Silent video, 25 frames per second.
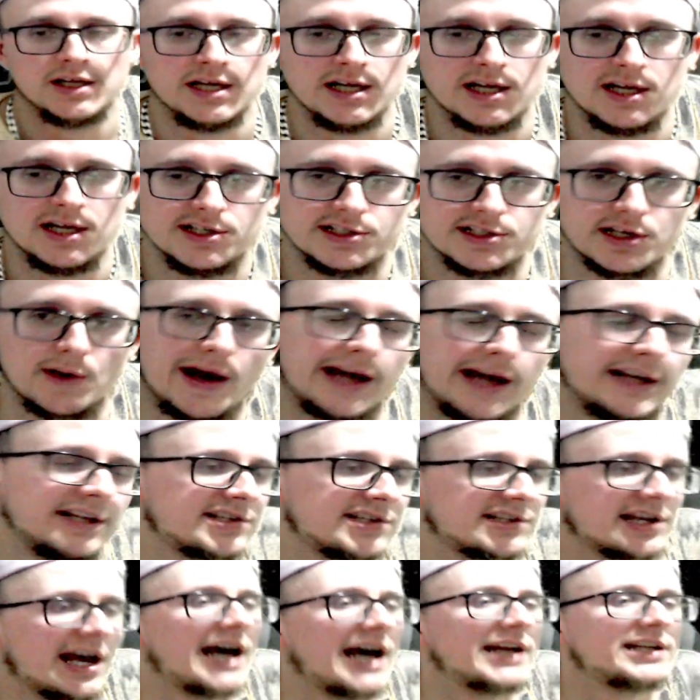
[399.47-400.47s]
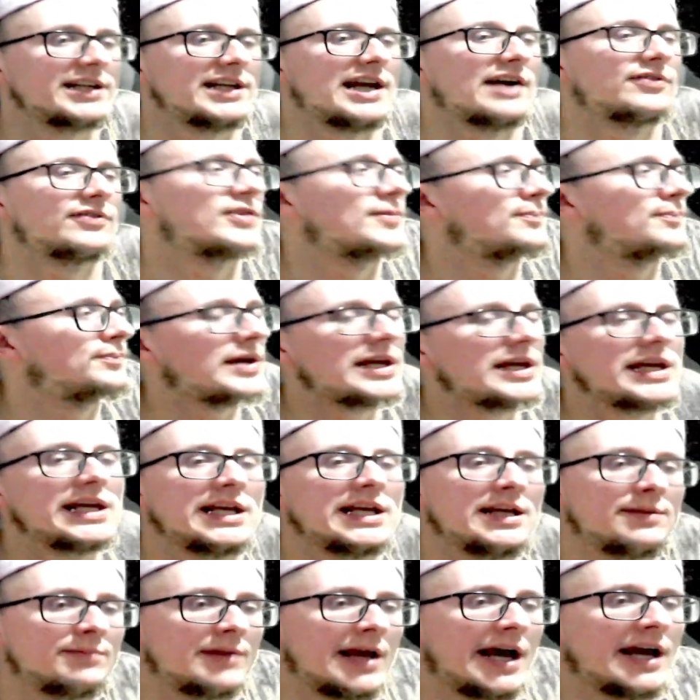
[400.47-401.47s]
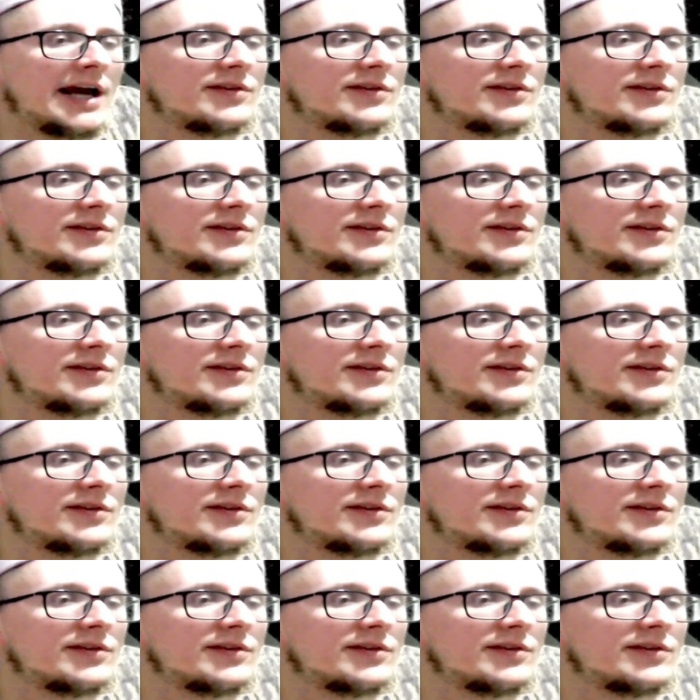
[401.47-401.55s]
So I decided after beating him like